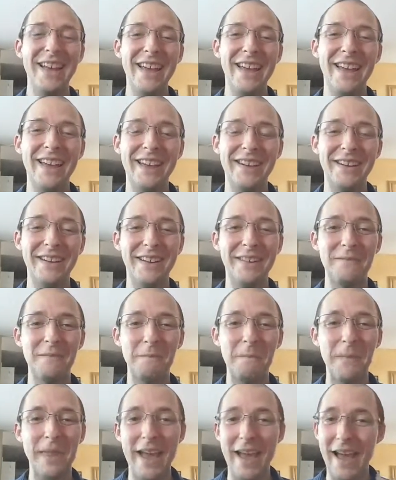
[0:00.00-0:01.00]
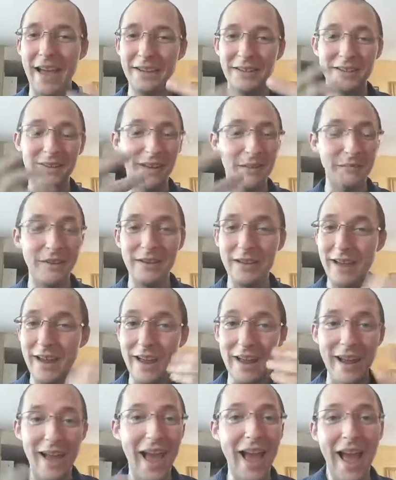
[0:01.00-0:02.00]
And as
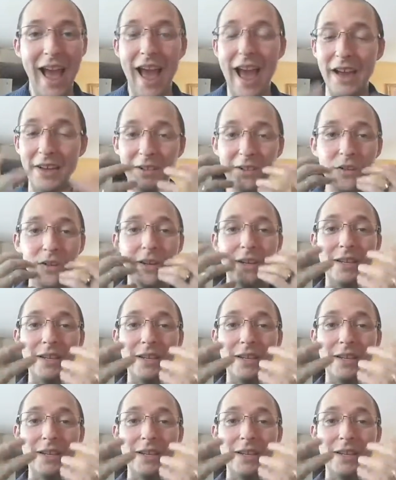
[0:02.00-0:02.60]
you